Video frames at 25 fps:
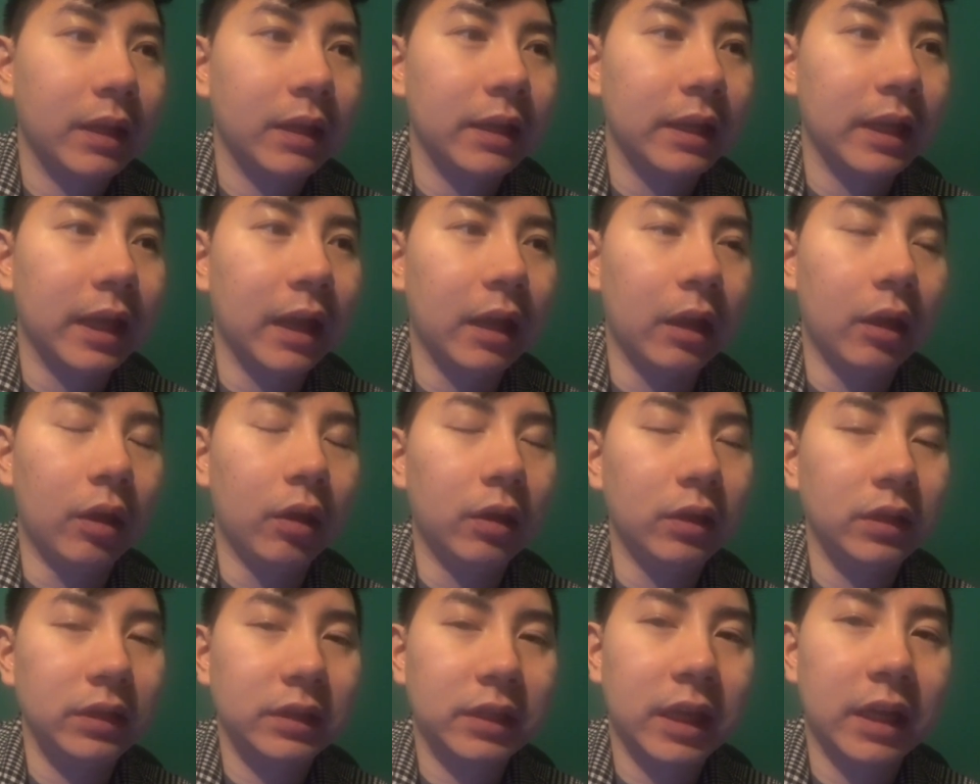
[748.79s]
yeah,
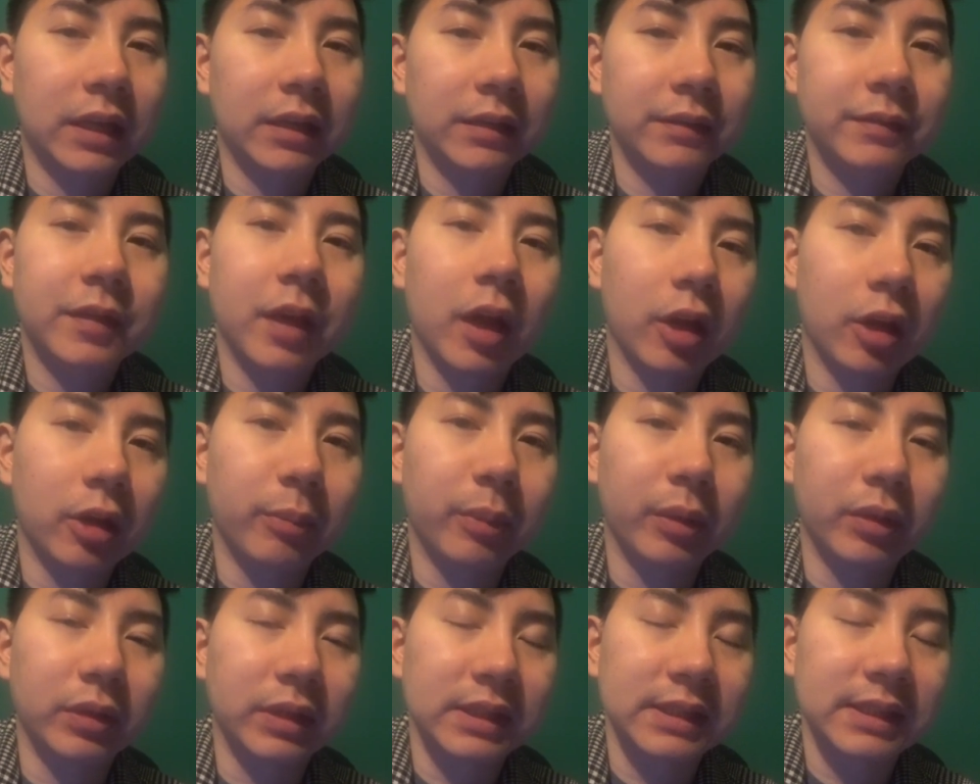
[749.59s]
I'll kind of talk
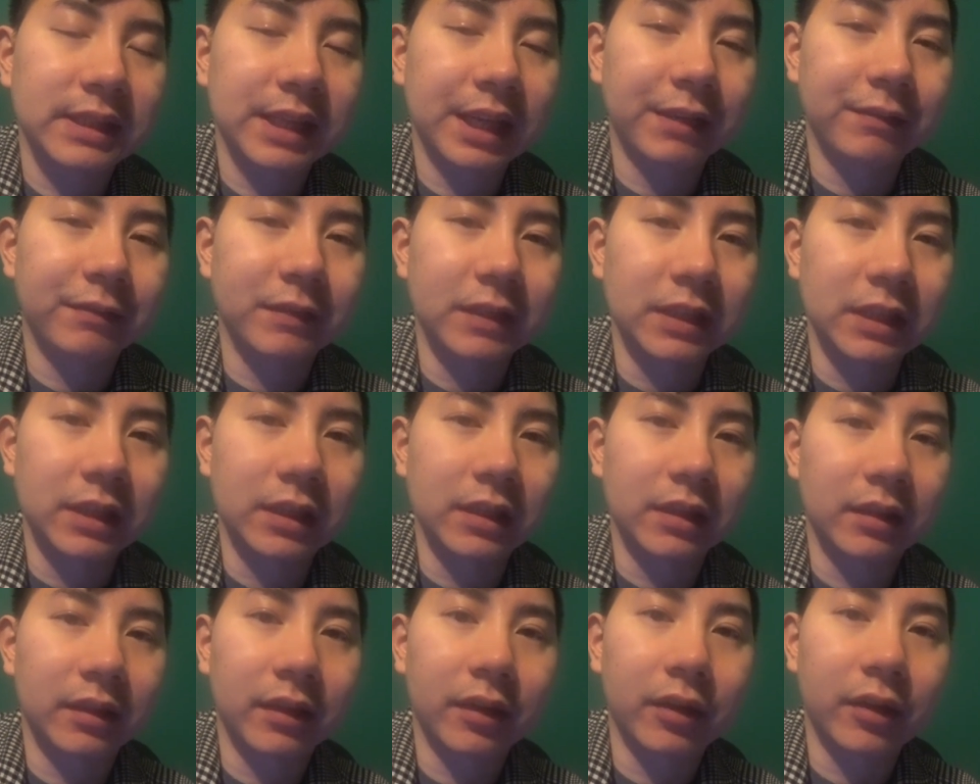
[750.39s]
about the
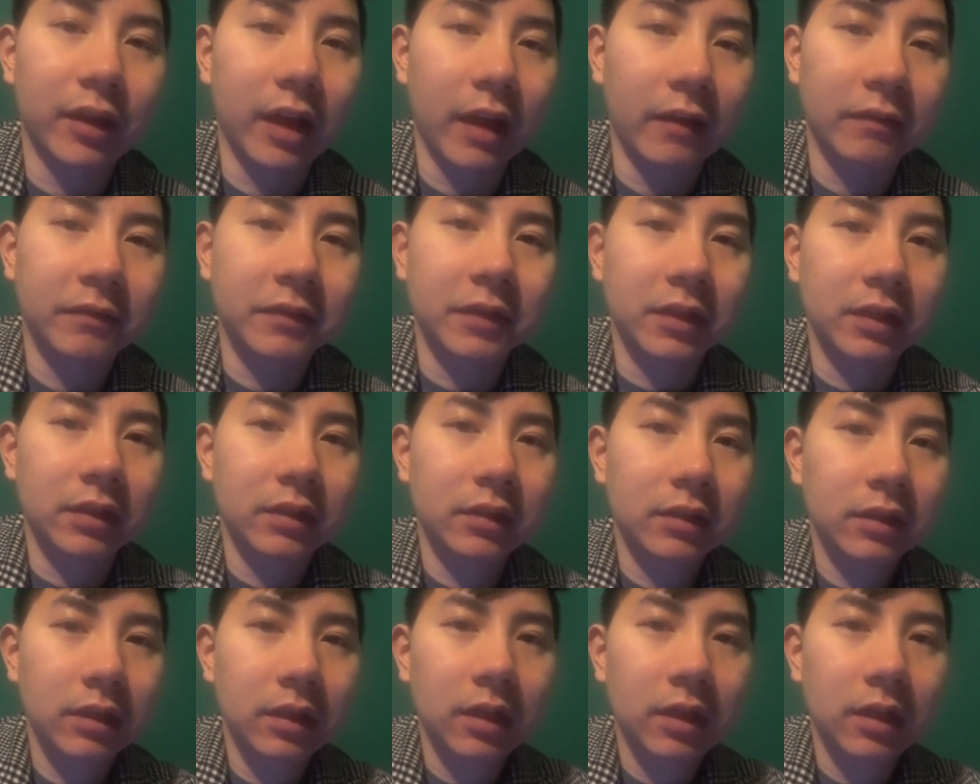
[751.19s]
safety thereafter.